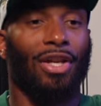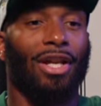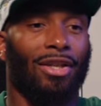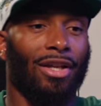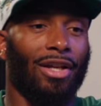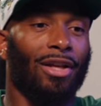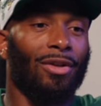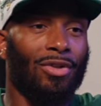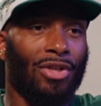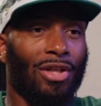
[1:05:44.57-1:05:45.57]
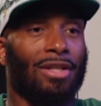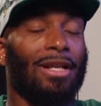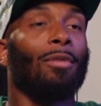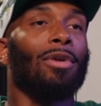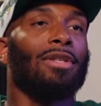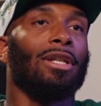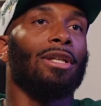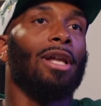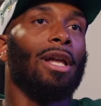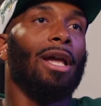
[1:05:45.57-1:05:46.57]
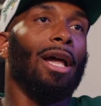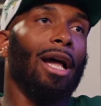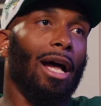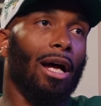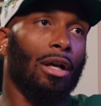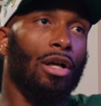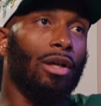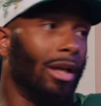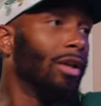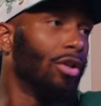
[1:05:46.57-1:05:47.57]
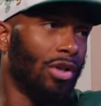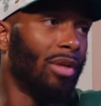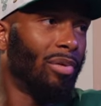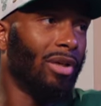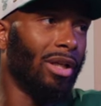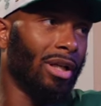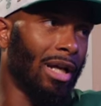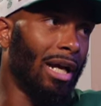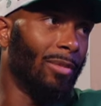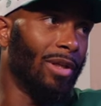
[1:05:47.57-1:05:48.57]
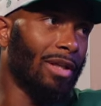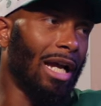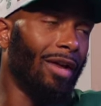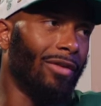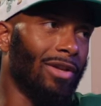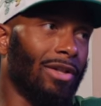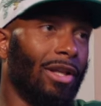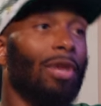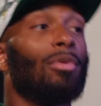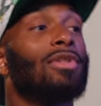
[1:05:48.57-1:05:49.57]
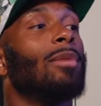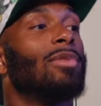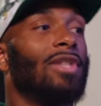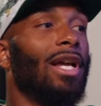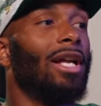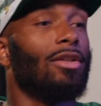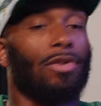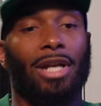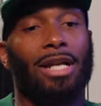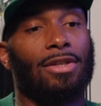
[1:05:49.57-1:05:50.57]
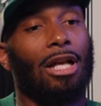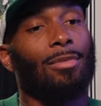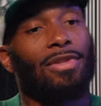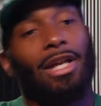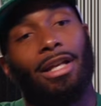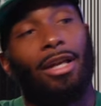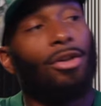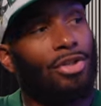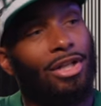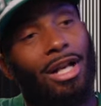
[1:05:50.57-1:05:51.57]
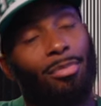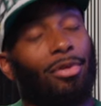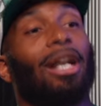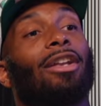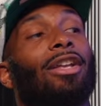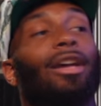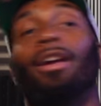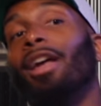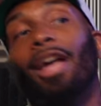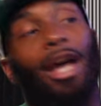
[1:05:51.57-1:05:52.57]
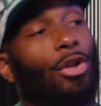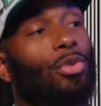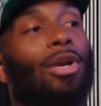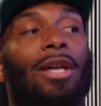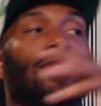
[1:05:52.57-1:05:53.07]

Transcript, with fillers: in the energy because that wasn't good energy he put in your comments. Yeah. Obviously, he was upset, so that's upset he, energy that he put out there, and you got